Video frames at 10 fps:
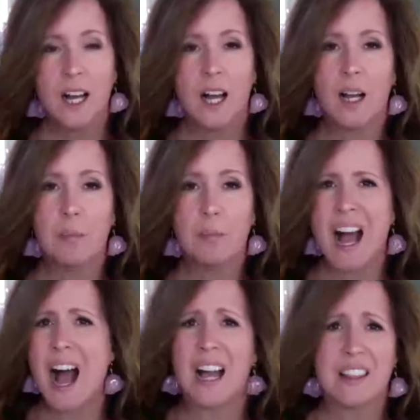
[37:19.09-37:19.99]

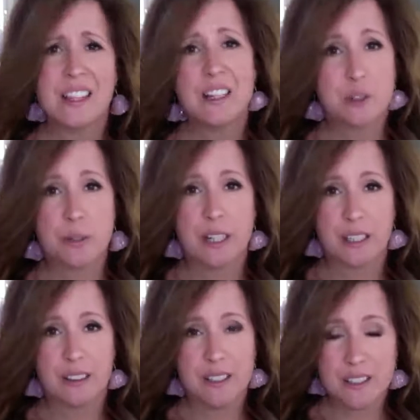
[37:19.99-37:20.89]
I think it's
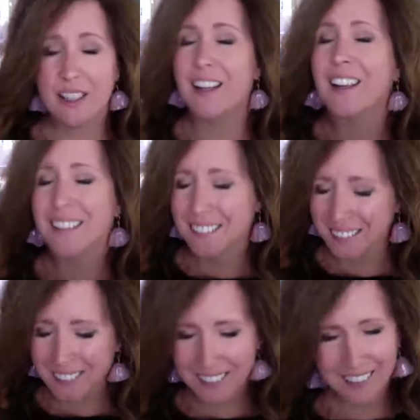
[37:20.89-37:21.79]
ridiculous,
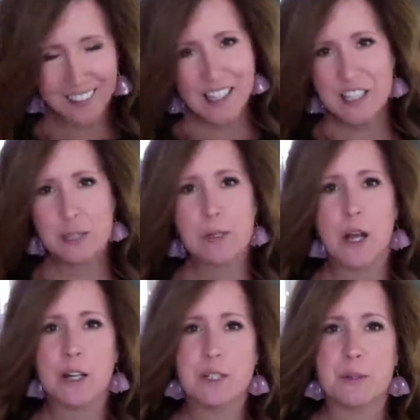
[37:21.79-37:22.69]
to be
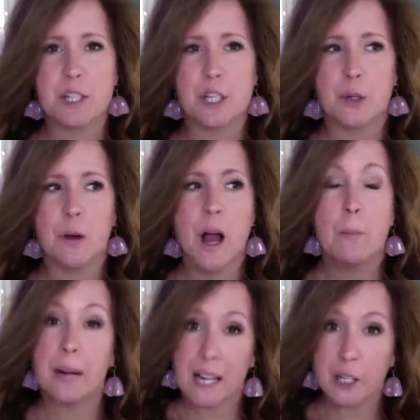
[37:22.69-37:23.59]
honest with you.
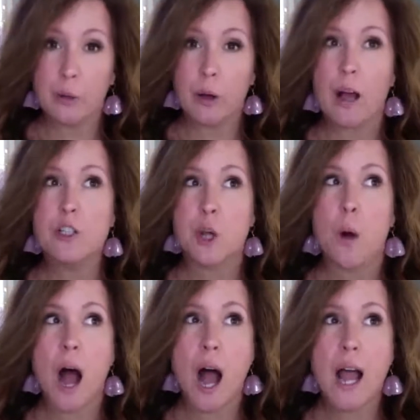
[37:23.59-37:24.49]
But I go, so
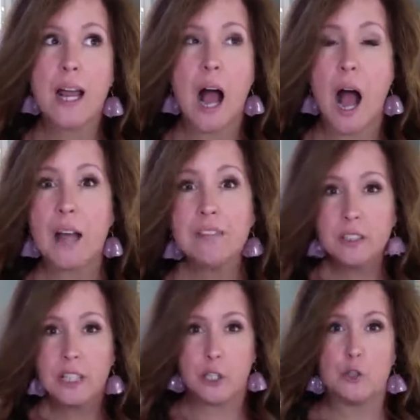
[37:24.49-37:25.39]
I feel
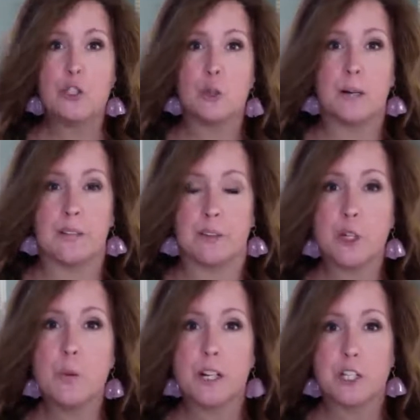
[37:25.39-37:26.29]
like you do whatever you
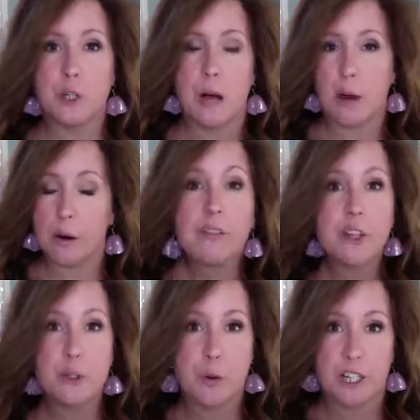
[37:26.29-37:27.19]
want to do, however
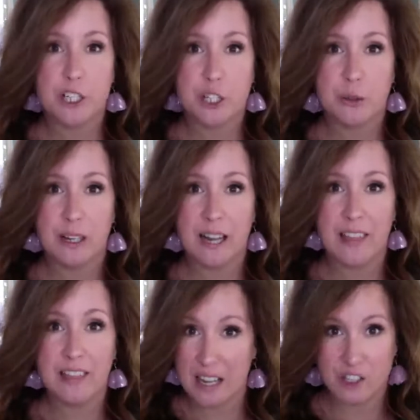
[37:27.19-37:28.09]
you want to do it.
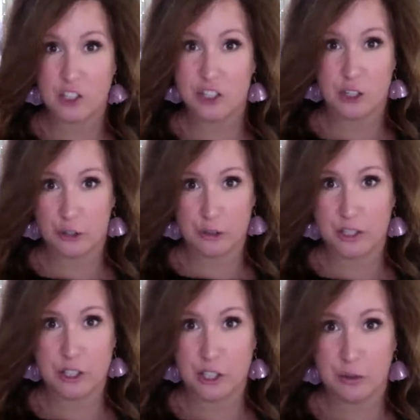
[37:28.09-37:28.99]
And that's just all there
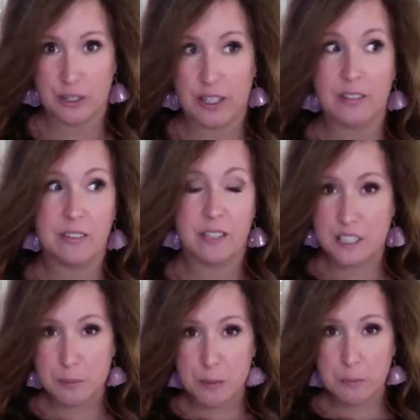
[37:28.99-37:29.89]
is to it.
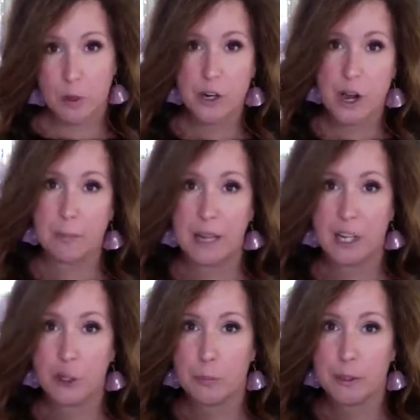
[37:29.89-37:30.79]
These people are not
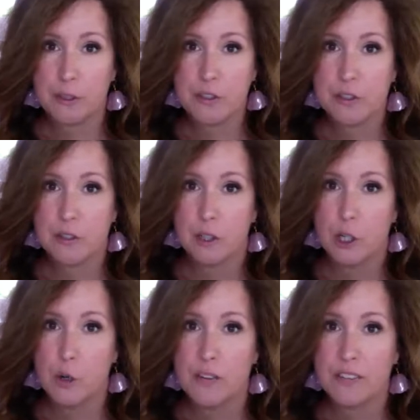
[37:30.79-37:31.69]
paying your bills,
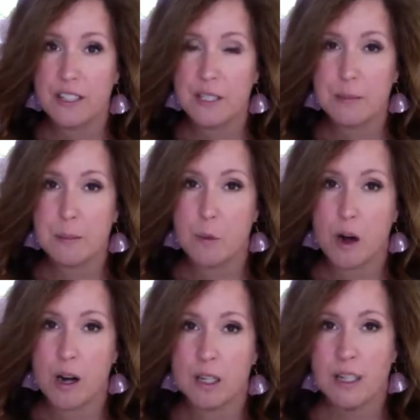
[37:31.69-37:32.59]
whoever these people
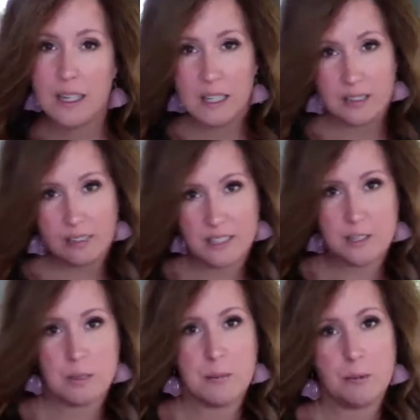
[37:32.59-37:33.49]
are. And
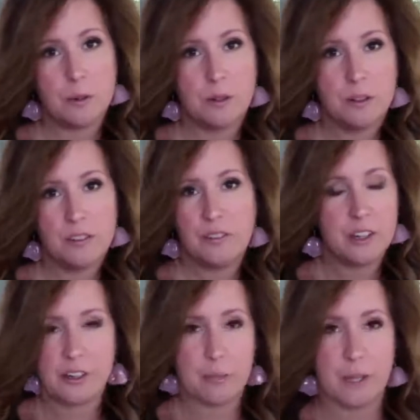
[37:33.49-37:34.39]
these people,
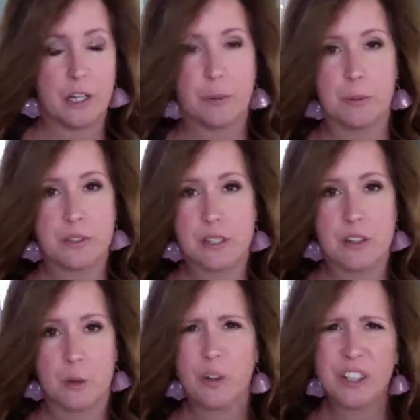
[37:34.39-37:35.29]
they're not paying your bills
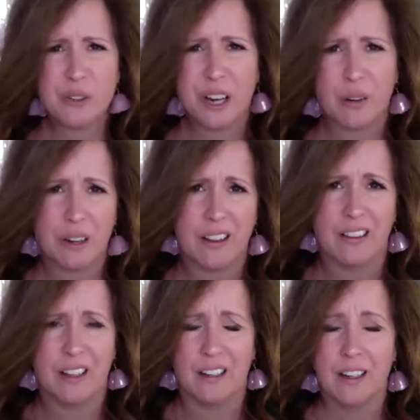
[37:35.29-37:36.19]
either. What do you care? What do you
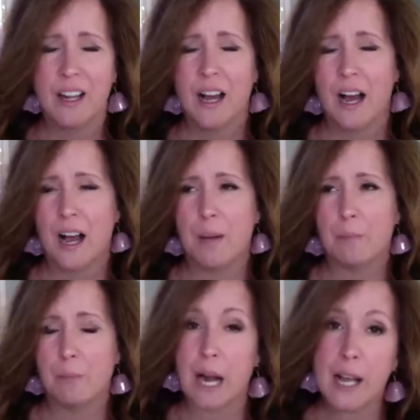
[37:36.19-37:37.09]
think?
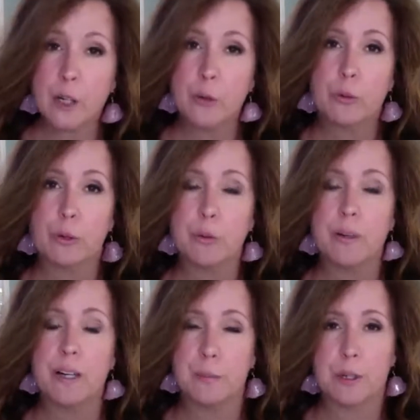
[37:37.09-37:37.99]
But I go through
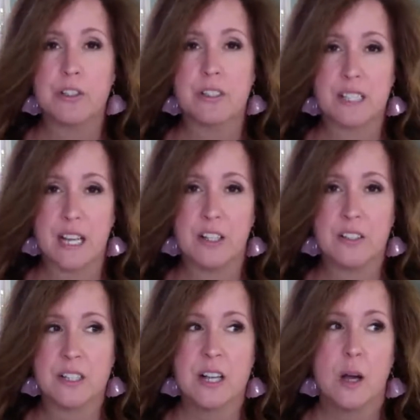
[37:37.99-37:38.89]
in-person
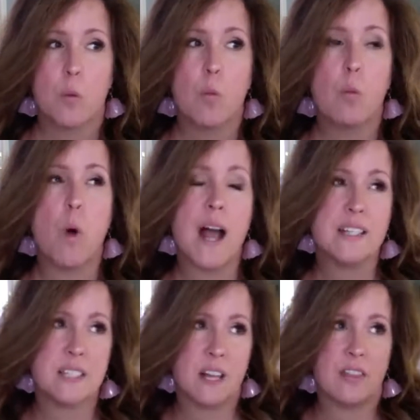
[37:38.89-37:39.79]
sales,
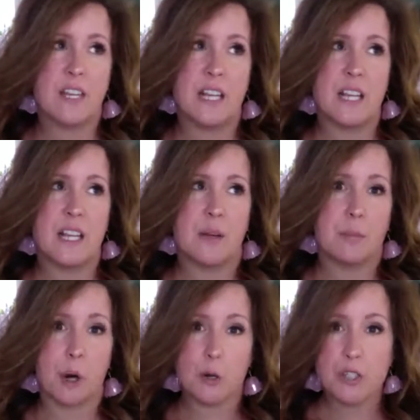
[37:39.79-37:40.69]
what the
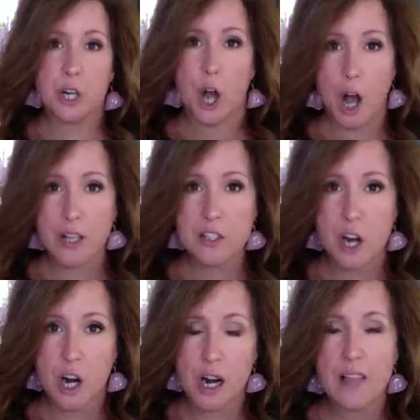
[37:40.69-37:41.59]
pros and cons
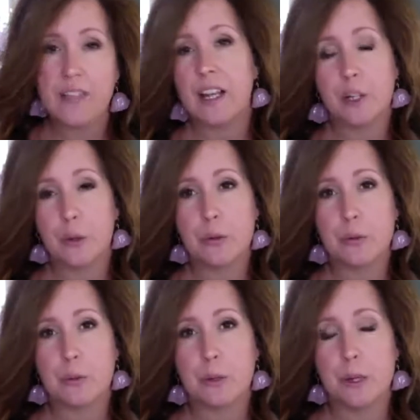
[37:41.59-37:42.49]
are. And then I go
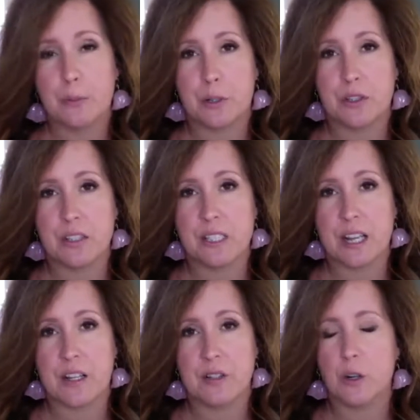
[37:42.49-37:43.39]
through in-person
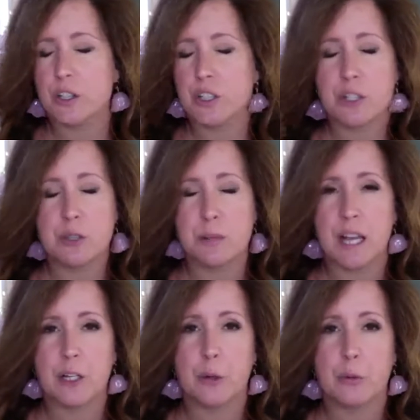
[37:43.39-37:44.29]
sale,
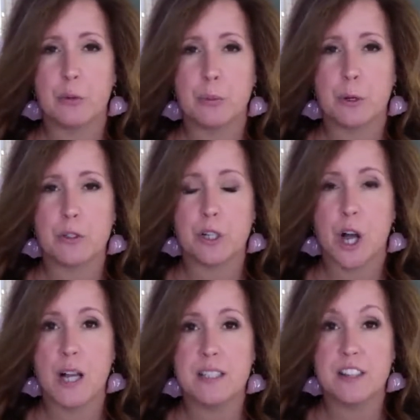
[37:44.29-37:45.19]
I go through the pros and
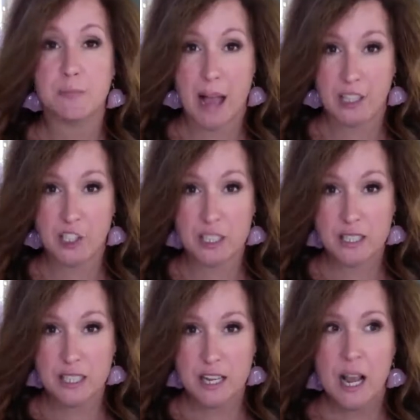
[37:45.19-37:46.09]
cons of packages.